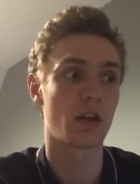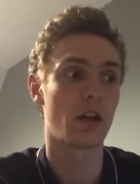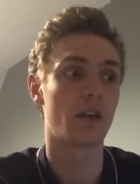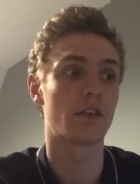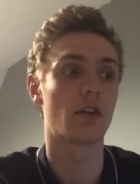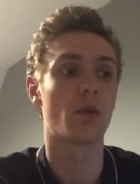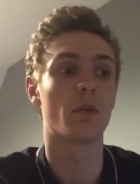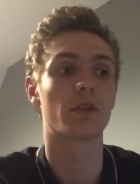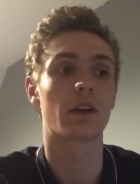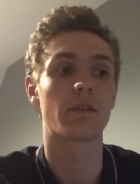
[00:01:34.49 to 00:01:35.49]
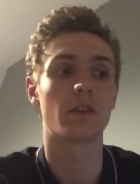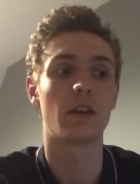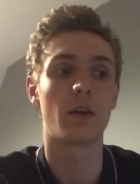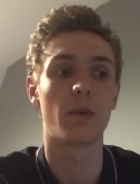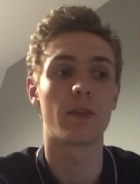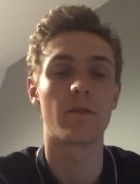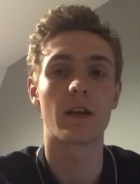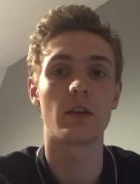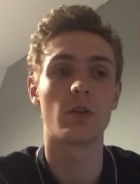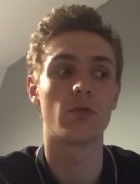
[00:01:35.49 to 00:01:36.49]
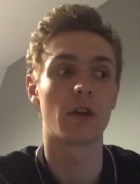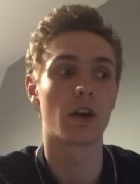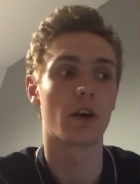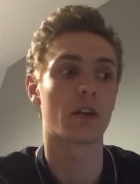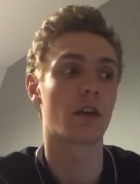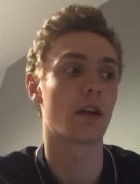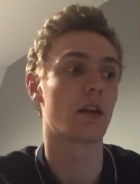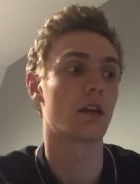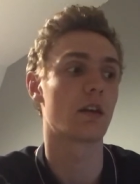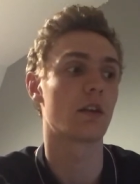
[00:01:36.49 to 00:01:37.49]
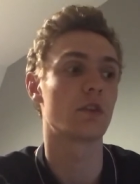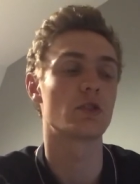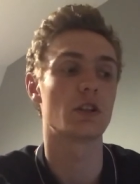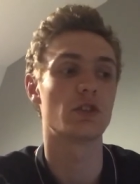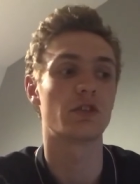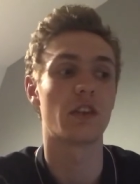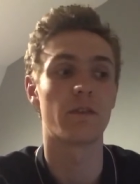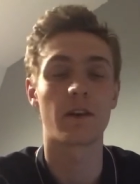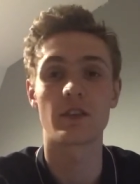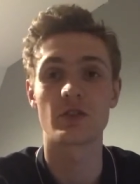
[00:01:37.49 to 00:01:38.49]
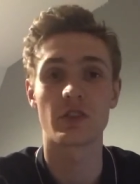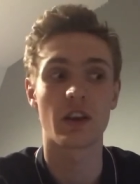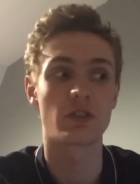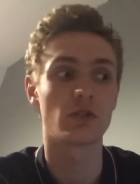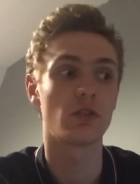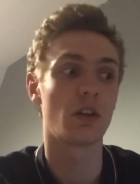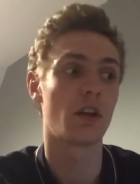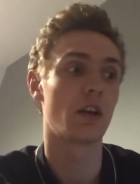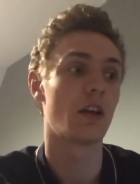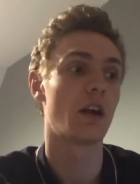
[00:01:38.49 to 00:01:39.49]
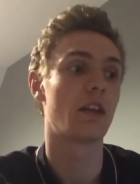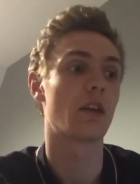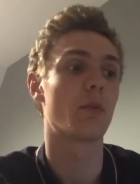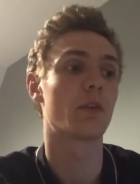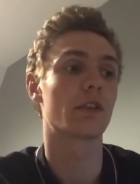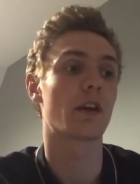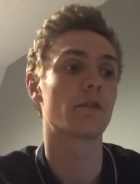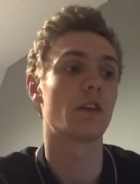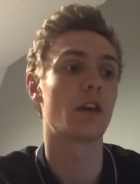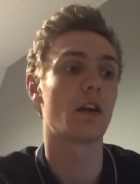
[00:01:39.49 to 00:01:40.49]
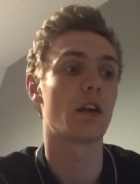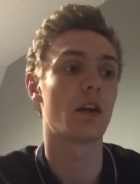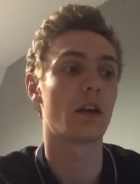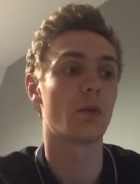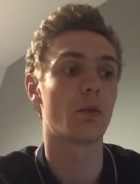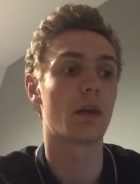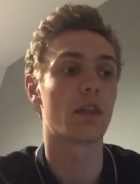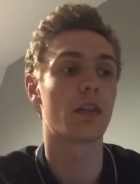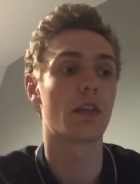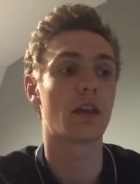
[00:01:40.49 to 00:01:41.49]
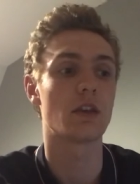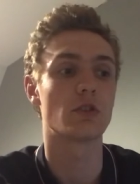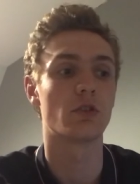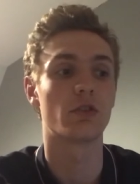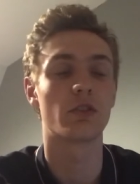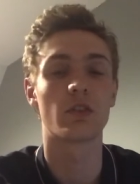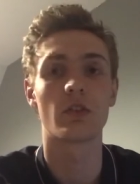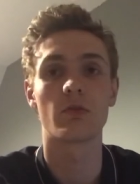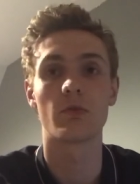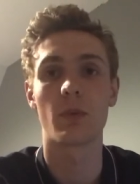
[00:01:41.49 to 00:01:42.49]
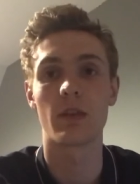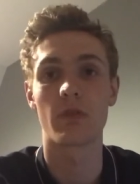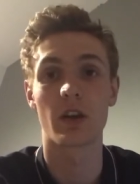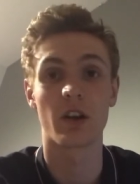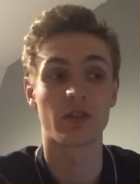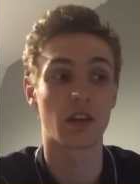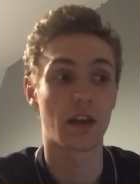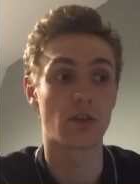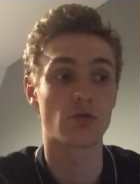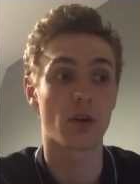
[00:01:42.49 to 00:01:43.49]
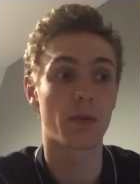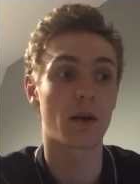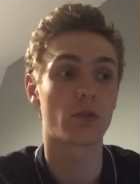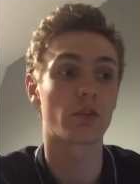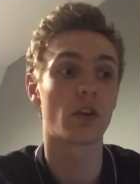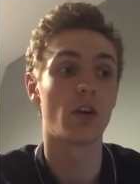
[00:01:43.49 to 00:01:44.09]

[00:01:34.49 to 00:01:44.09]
as they don't want to have to deal with a venue regarding changes in the fixture schedule and they don't want to have to deal with issues with regards to late dropouts